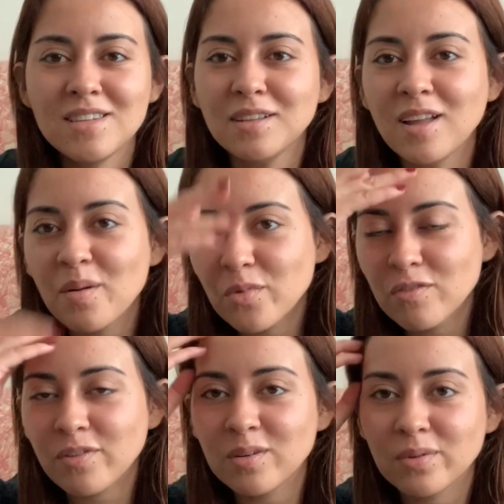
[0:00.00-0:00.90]
a lot more
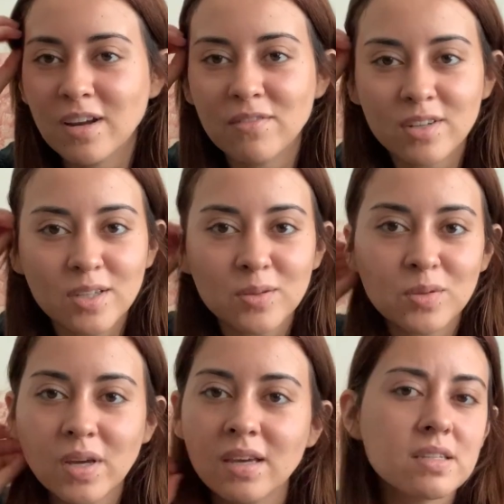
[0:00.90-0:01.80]
fun whenever you
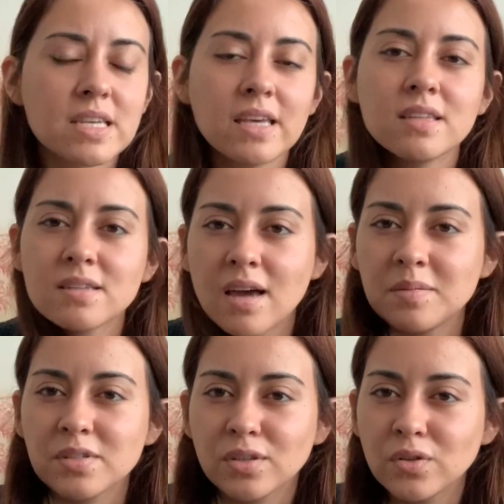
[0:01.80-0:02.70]
like take the
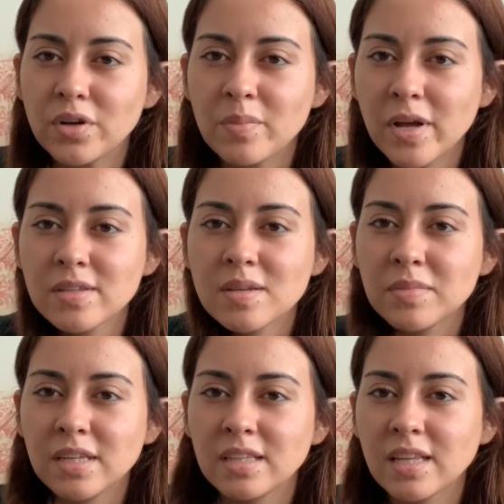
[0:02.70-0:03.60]
time to learn about
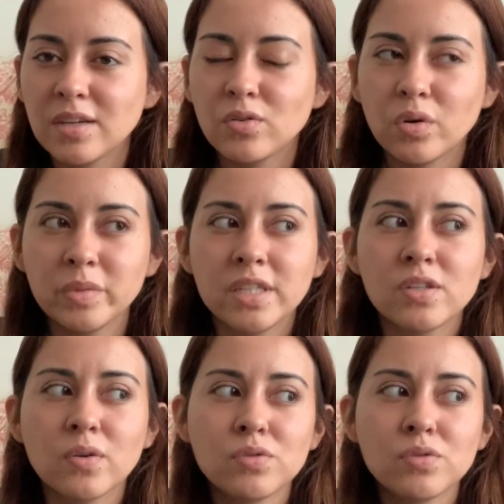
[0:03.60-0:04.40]
something that you normally don't